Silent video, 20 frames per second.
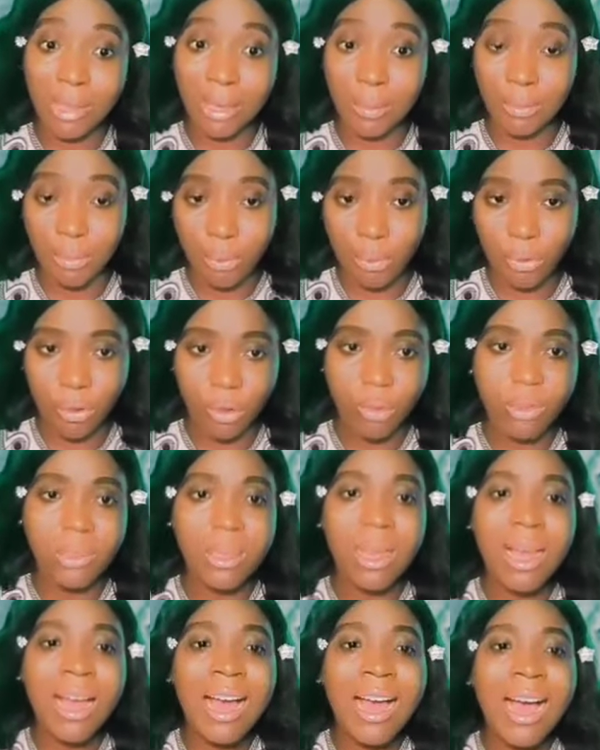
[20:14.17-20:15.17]
a product,
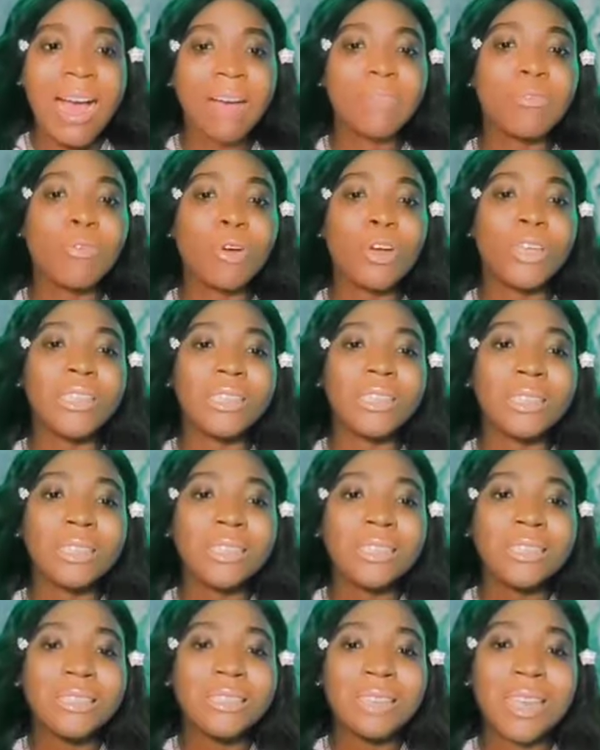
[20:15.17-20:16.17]
avoid
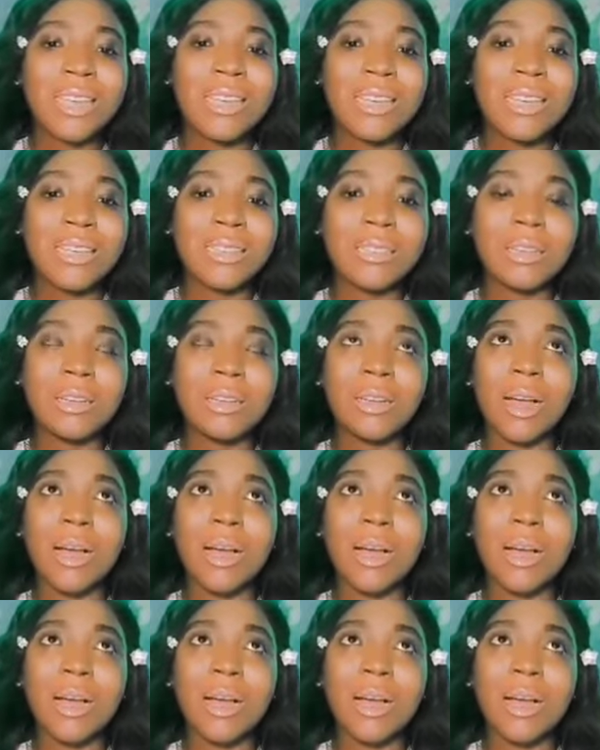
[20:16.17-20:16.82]
talking